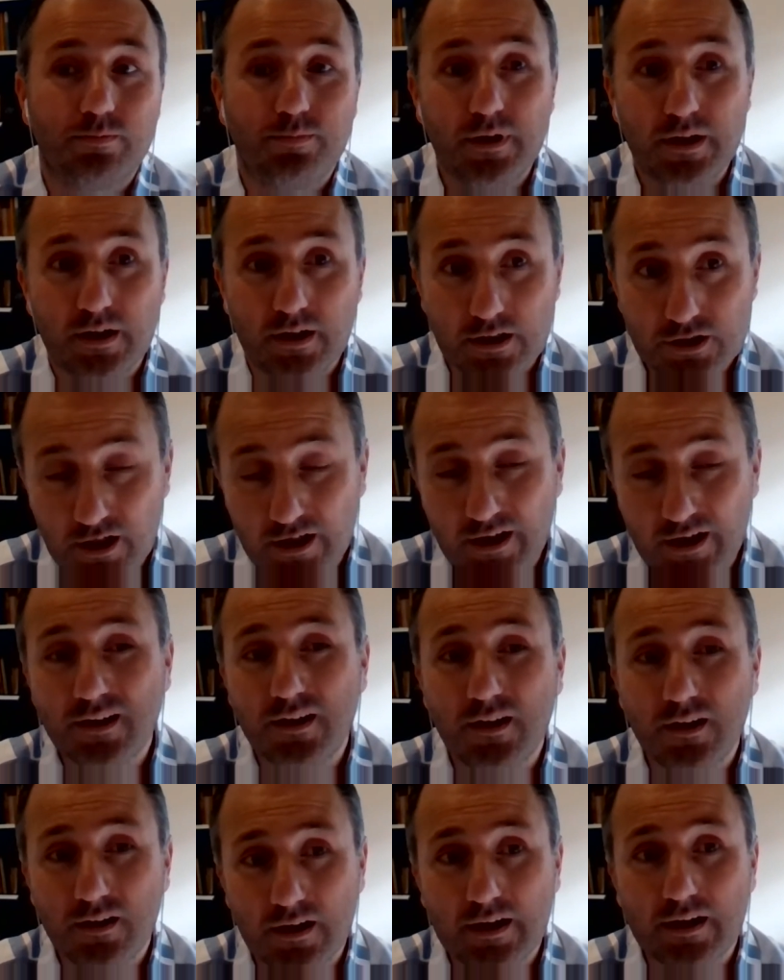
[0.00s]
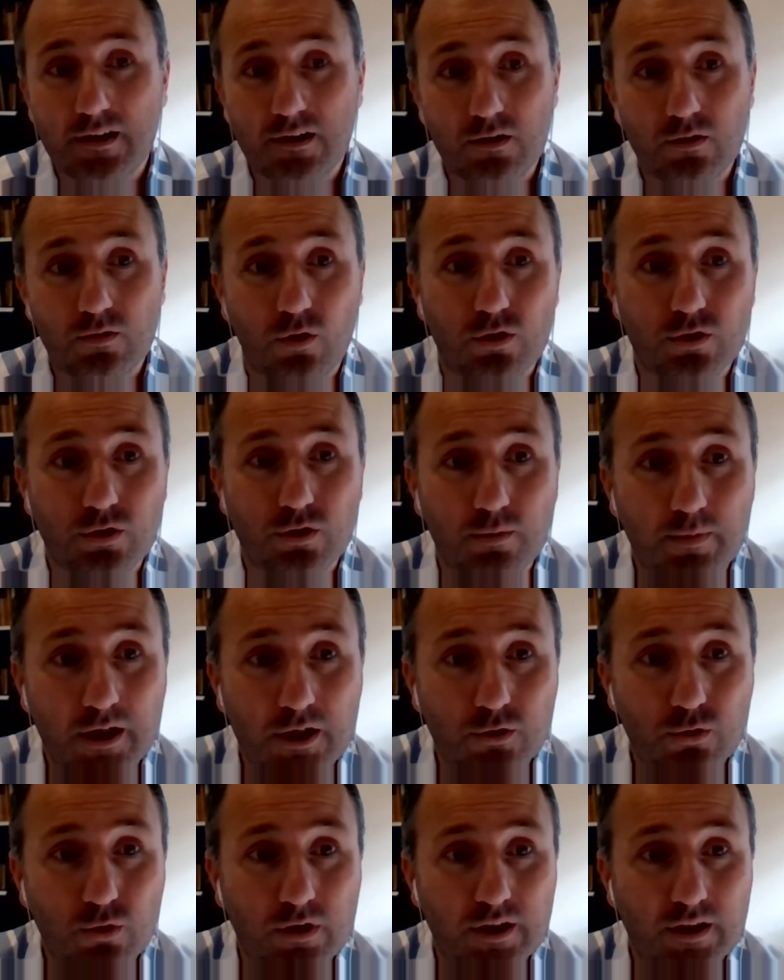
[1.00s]
the Ash'ari and also
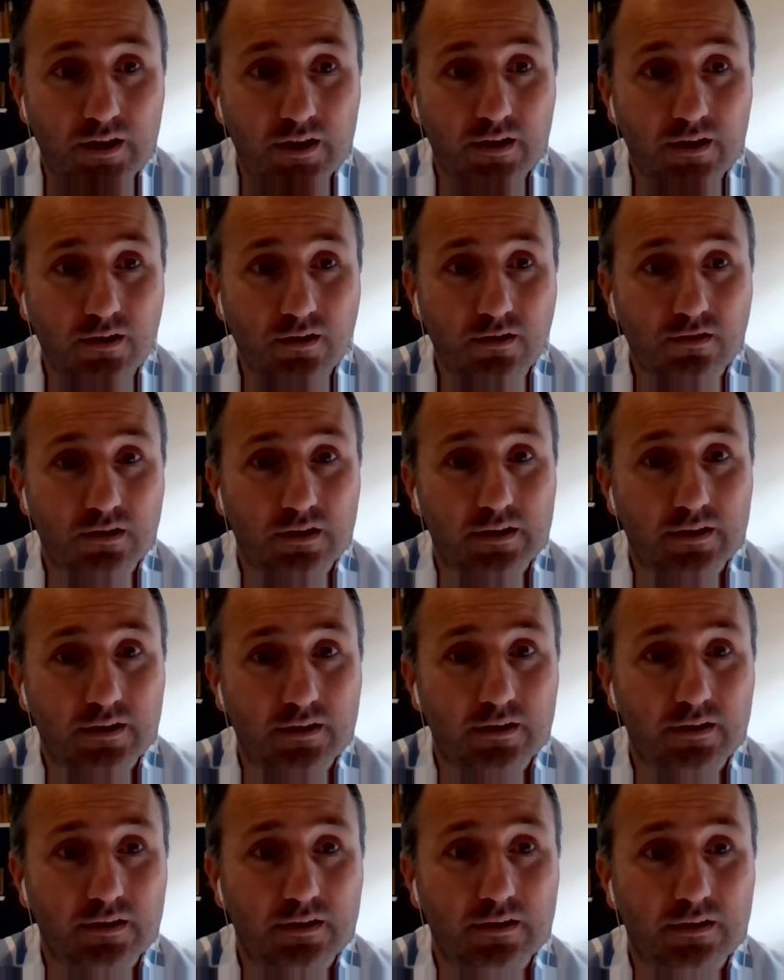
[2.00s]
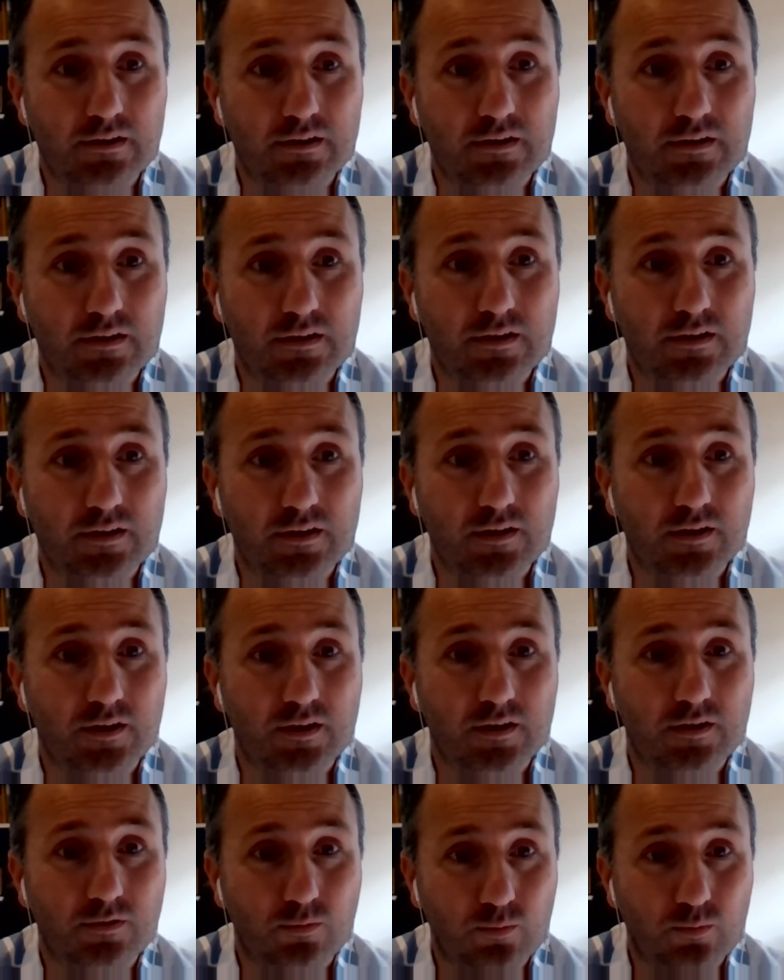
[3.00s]
Maturidi,
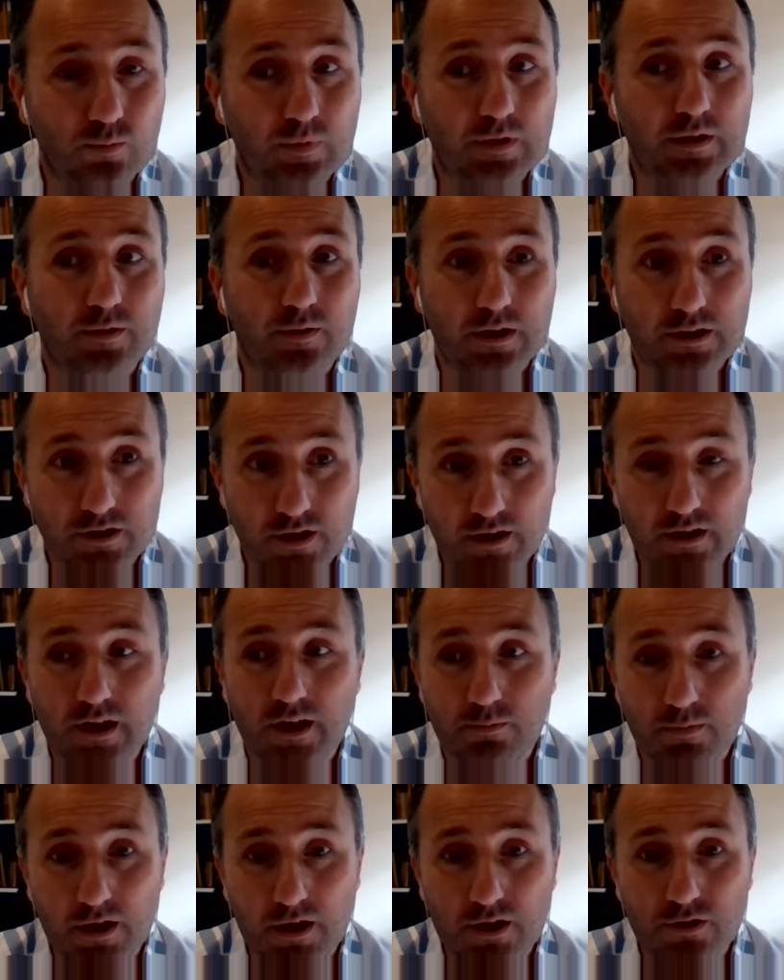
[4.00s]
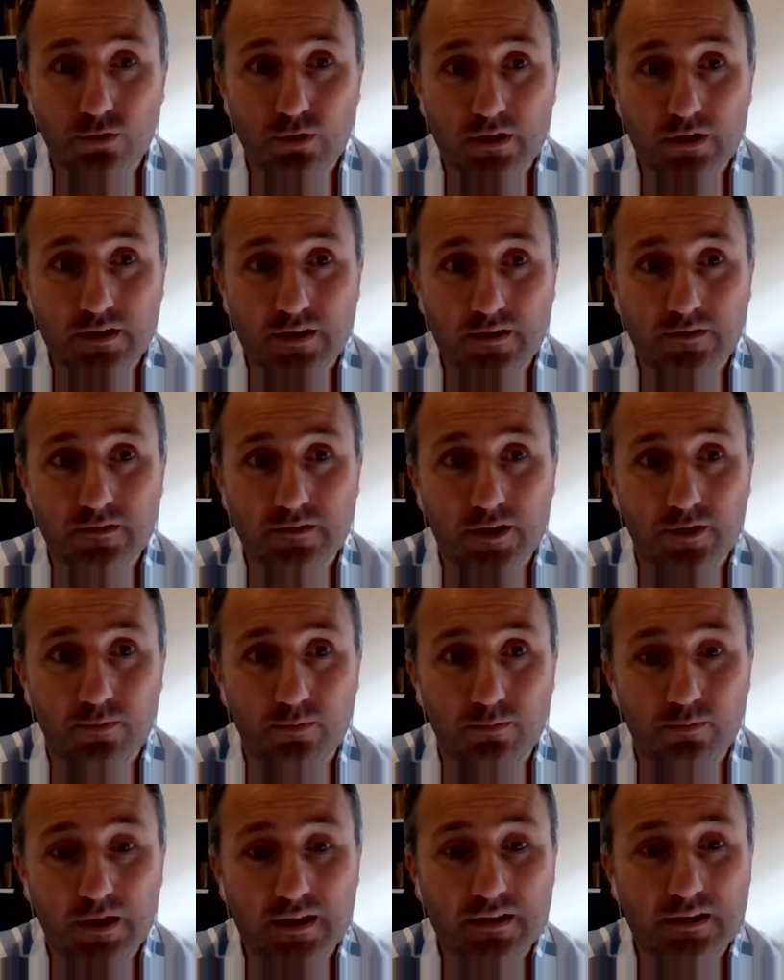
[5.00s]
Ash'ari and Maturidi, yeah,
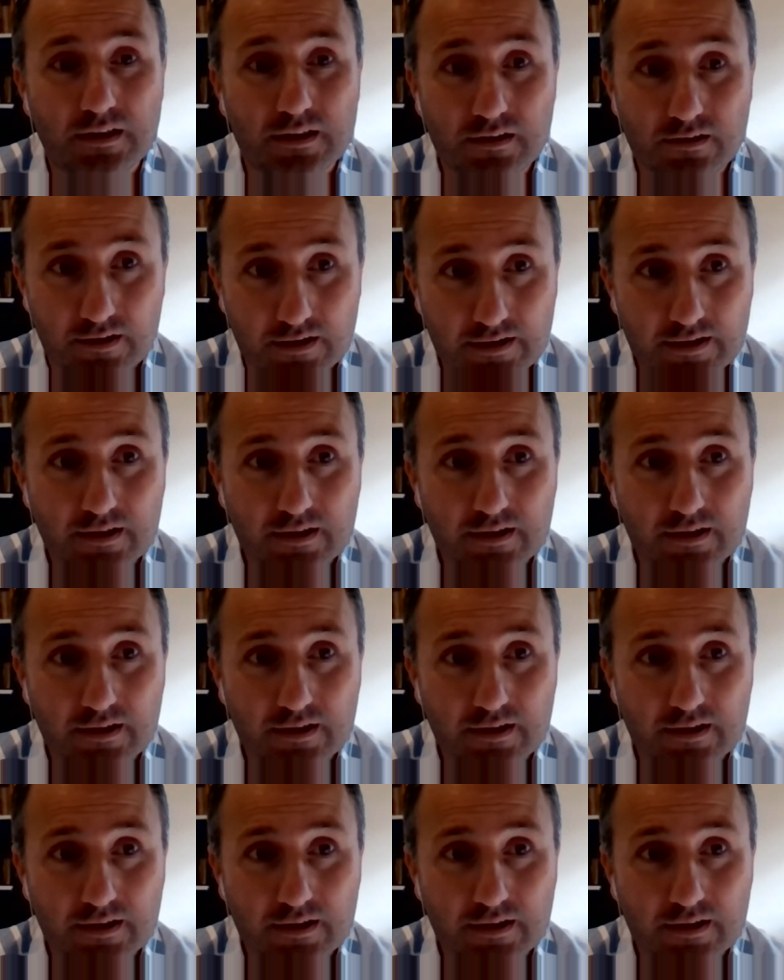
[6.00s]
mainly